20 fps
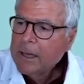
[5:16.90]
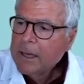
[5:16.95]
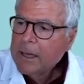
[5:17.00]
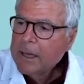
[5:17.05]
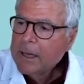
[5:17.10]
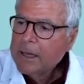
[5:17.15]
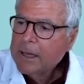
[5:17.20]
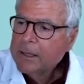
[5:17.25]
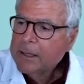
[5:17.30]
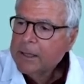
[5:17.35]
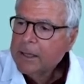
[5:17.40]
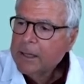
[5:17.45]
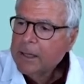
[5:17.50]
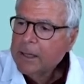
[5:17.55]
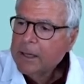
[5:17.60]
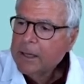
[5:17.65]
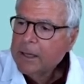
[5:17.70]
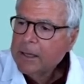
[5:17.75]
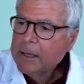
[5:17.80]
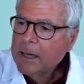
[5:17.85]
And
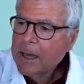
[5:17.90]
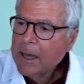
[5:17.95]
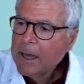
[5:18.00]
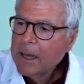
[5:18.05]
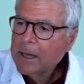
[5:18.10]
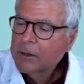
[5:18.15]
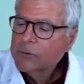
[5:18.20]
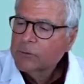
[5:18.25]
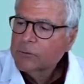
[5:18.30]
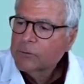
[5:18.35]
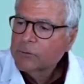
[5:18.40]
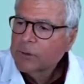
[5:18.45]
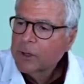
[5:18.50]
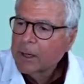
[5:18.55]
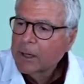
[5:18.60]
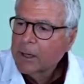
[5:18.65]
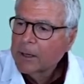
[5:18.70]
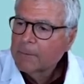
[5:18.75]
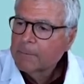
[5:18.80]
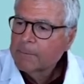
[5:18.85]
it has
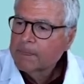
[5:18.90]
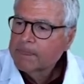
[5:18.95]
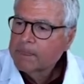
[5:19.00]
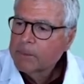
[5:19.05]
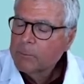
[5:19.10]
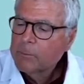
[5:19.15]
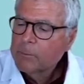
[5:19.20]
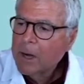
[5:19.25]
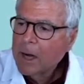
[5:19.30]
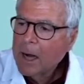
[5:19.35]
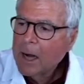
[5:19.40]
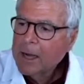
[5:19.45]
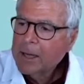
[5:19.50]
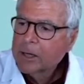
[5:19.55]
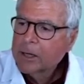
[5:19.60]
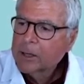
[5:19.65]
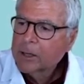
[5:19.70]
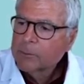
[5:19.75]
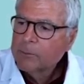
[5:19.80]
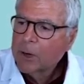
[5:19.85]
uh,
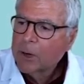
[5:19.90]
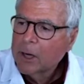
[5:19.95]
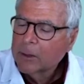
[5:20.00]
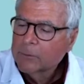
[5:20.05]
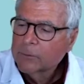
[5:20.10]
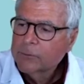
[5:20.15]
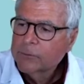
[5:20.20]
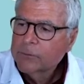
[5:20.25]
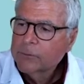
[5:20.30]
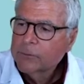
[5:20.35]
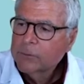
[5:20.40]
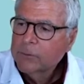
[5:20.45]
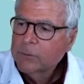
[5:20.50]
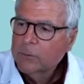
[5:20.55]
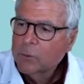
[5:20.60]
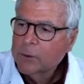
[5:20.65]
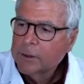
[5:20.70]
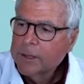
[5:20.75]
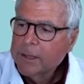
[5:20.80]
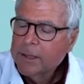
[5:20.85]
ion pumps
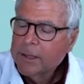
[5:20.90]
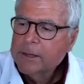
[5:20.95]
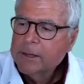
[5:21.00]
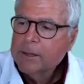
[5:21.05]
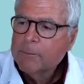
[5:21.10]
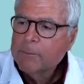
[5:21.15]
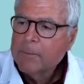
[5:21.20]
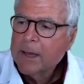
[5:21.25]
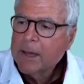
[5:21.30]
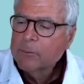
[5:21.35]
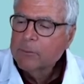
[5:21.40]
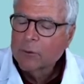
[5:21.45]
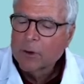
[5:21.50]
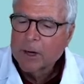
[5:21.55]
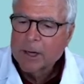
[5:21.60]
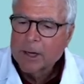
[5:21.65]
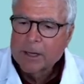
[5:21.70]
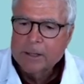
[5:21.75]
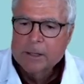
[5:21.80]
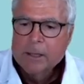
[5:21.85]
within the
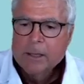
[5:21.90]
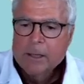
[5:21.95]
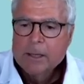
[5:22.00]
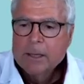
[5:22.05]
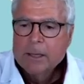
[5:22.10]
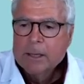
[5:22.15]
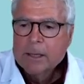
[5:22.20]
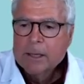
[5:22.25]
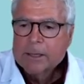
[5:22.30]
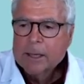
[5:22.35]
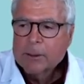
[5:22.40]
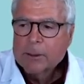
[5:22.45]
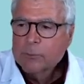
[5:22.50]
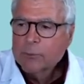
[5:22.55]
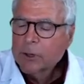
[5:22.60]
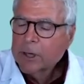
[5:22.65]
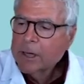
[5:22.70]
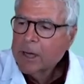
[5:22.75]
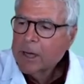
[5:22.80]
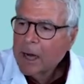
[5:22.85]
membrane that
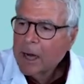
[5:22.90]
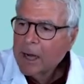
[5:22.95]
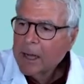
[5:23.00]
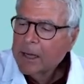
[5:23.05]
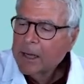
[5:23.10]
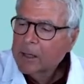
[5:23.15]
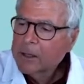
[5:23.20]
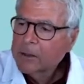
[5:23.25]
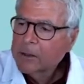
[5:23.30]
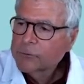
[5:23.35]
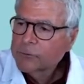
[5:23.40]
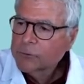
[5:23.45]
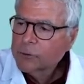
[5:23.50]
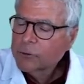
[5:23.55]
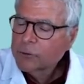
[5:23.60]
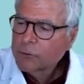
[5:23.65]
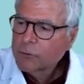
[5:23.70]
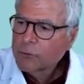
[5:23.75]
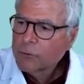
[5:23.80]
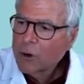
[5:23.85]
bring ions
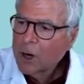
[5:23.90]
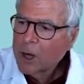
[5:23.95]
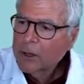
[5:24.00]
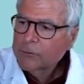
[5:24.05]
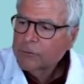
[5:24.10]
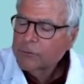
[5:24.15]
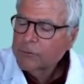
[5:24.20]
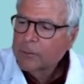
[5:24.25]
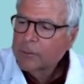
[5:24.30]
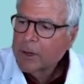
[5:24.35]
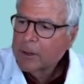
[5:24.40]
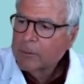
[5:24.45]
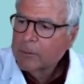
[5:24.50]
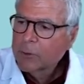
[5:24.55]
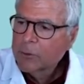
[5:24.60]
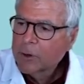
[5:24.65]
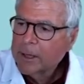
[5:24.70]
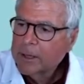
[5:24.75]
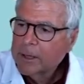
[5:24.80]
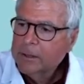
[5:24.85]
across the
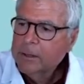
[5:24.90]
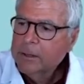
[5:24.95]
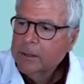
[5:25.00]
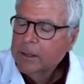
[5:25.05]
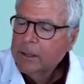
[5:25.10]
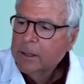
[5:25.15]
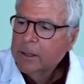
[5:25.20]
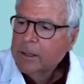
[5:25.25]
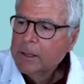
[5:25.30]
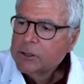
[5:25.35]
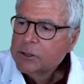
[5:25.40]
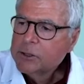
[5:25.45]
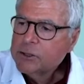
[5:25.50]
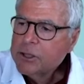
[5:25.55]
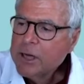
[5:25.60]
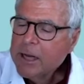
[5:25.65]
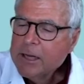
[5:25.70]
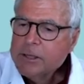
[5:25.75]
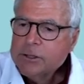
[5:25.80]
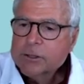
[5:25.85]
membrane,
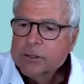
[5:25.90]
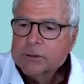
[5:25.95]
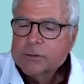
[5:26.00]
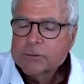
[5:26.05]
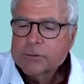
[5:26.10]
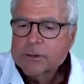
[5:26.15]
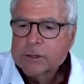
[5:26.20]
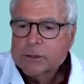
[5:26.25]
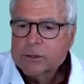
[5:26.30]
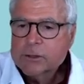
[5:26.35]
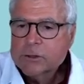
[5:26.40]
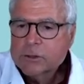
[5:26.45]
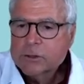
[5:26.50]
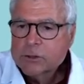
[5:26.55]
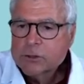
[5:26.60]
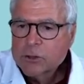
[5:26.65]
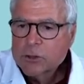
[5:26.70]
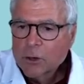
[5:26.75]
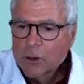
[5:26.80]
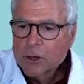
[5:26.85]
changes the
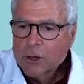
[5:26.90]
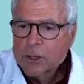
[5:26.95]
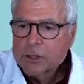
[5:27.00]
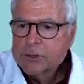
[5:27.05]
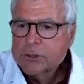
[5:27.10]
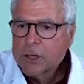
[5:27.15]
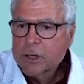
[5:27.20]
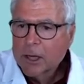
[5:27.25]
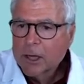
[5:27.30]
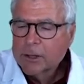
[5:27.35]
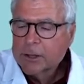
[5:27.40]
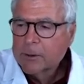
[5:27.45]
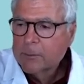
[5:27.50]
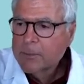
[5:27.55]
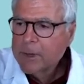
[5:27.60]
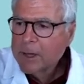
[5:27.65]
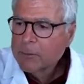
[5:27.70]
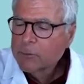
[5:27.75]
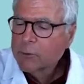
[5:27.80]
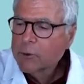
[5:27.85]
charge on the
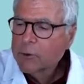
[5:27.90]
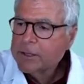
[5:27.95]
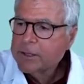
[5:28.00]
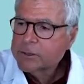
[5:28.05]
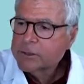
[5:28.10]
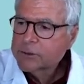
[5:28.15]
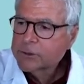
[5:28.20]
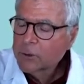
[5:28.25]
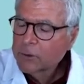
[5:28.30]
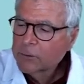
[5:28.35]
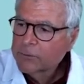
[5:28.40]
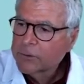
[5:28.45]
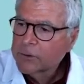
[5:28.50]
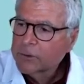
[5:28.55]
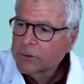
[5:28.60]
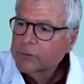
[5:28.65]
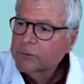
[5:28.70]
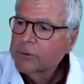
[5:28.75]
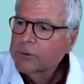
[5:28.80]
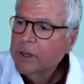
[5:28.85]
membrane
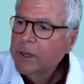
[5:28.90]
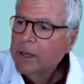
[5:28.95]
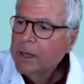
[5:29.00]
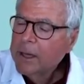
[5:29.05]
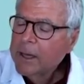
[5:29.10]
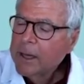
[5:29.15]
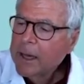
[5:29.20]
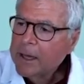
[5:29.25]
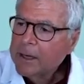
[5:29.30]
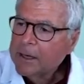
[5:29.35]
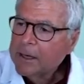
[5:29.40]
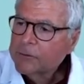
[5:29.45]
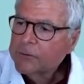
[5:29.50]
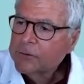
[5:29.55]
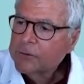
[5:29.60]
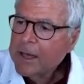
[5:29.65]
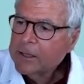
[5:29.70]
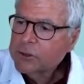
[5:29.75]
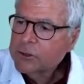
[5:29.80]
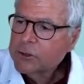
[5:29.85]
surface. And as
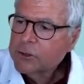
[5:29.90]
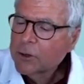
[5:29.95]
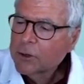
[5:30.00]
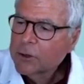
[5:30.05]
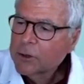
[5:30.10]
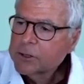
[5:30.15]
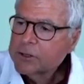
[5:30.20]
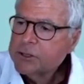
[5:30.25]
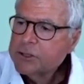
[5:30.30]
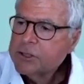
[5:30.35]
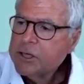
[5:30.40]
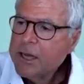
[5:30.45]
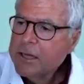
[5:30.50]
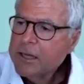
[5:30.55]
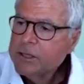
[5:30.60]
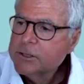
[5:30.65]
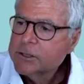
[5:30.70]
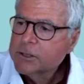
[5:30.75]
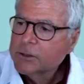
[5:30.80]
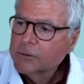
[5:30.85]
that charge
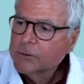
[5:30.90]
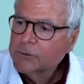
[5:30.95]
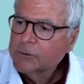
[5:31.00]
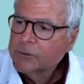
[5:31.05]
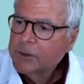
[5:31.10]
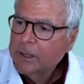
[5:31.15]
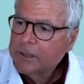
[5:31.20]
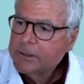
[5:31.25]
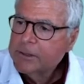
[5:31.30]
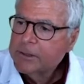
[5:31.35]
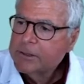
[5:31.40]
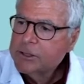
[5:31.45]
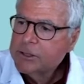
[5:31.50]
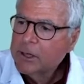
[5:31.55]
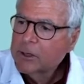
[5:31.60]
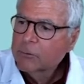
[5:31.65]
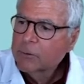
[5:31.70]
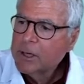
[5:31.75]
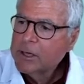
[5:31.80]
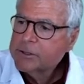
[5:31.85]
changes, it
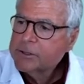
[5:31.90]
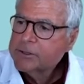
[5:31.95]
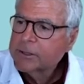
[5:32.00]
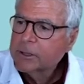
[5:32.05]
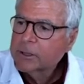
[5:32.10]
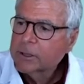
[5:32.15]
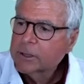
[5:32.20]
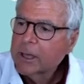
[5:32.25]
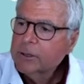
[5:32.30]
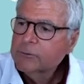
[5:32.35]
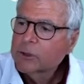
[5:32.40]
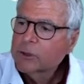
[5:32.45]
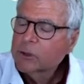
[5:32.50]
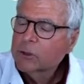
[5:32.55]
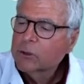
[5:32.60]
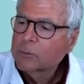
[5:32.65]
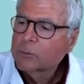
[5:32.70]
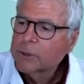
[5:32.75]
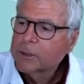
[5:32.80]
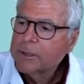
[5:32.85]
generates an
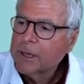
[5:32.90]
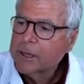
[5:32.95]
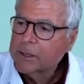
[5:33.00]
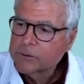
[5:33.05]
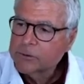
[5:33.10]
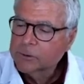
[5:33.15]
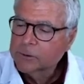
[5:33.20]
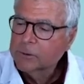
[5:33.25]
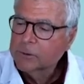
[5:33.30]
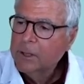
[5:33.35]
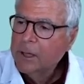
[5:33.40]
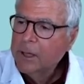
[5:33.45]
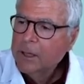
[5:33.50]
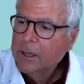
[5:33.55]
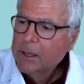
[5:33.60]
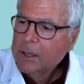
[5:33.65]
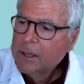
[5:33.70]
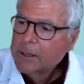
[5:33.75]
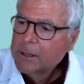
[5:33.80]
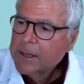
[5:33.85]
electrical potential
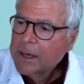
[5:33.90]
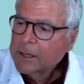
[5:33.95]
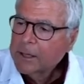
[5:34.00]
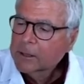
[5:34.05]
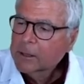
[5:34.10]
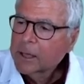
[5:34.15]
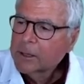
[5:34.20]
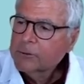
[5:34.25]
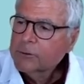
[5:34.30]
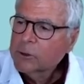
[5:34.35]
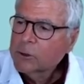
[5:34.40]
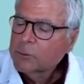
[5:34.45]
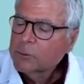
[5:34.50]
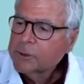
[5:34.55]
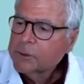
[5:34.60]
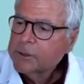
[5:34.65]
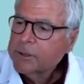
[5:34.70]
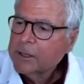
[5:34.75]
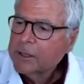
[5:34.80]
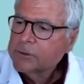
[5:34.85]
that electrical
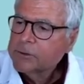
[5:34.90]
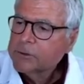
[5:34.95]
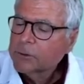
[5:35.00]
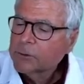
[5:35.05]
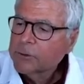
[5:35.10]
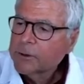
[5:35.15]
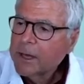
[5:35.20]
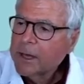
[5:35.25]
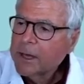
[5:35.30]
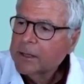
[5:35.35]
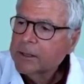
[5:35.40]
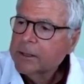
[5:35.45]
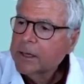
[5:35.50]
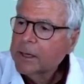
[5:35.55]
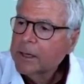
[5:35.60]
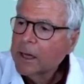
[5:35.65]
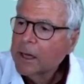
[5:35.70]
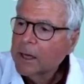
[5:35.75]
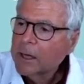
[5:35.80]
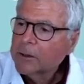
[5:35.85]
potential then
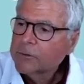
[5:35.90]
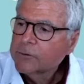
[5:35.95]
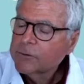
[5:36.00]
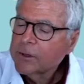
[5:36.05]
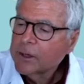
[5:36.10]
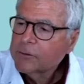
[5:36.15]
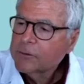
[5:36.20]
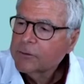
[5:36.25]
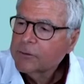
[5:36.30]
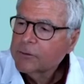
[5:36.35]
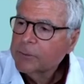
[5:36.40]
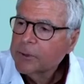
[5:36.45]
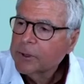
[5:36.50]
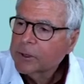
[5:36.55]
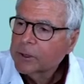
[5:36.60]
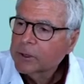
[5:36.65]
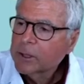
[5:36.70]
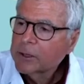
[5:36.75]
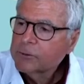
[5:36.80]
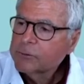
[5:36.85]
uh, sets up an
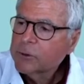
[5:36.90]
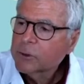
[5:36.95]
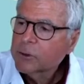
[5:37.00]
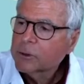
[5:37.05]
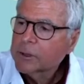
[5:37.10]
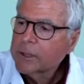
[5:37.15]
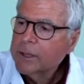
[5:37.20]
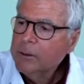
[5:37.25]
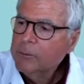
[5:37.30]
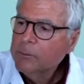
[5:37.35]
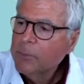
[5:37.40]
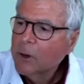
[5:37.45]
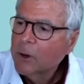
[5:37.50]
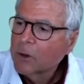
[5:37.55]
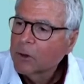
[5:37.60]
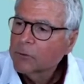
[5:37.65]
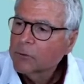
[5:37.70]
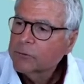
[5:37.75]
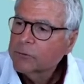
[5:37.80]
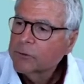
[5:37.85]
electrical
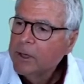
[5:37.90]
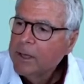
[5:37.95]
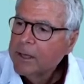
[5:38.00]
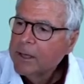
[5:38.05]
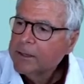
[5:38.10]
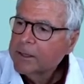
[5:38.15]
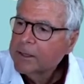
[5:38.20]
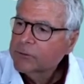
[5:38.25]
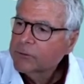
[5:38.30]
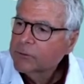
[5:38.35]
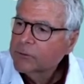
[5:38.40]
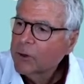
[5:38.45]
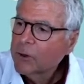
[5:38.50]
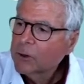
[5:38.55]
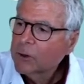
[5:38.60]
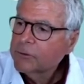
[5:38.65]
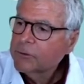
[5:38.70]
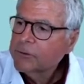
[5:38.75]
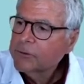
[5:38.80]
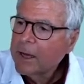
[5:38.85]
impulse that
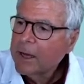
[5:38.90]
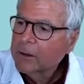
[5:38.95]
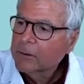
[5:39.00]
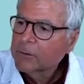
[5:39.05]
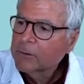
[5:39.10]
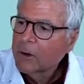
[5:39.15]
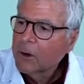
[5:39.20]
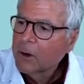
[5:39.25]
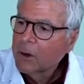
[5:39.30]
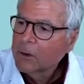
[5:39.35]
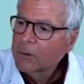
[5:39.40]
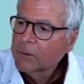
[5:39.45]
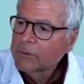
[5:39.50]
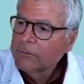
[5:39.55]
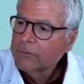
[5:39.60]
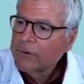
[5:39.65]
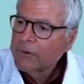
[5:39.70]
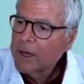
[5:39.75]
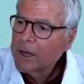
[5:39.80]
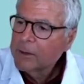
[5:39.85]
starts down all the
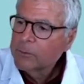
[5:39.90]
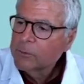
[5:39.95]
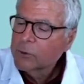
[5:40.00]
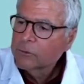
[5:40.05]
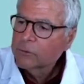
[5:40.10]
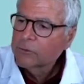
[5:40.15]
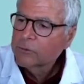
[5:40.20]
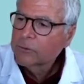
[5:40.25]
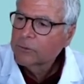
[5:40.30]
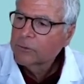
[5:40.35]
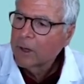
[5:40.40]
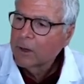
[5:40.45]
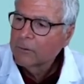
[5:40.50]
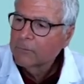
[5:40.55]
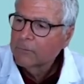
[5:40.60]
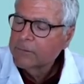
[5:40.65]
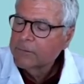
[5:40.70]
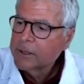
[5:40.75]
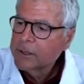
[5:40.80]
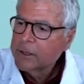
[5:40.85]
fibers of
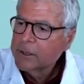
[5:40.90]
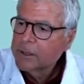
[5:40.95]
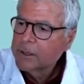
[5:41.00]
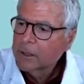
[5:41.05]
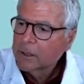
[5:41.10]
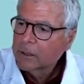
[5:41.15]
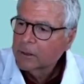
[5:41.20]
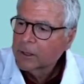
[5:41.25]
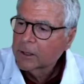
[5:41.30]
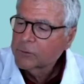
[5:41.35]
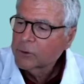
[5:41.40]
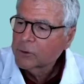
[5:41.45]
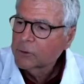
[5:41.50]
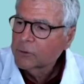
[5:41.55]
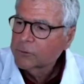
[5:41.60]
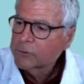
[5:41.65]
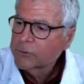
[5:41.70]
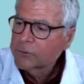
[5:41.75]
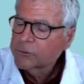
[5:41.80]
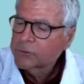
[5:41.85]
the electrical
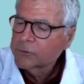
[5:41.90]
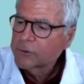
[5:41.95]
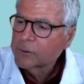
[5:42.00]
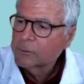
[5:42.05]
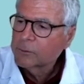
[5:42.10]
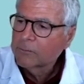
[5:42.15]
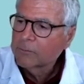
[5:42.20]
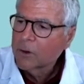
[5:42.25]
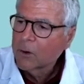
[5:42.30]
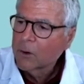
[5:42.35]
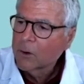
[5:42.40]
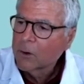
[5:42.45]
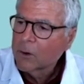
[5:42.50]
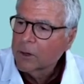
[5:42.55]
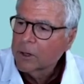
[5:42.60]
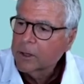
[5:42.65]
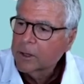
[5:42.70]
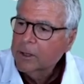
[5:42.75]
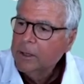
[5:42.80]
system of the heart.